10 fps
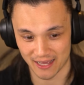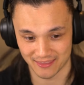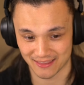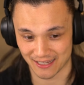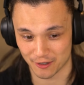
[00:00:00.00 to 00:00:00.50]
I
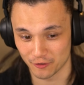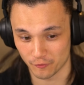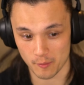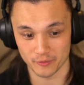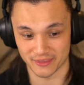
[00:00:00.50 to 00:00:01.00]
think they could have
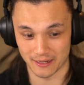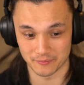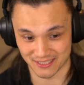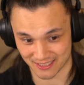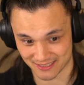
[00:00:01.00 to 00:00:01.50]
went with an
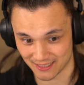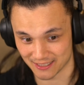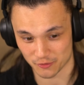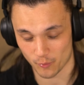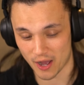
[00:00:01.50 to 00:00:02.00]
M16
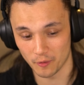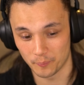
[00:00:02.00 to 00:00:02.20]
as well,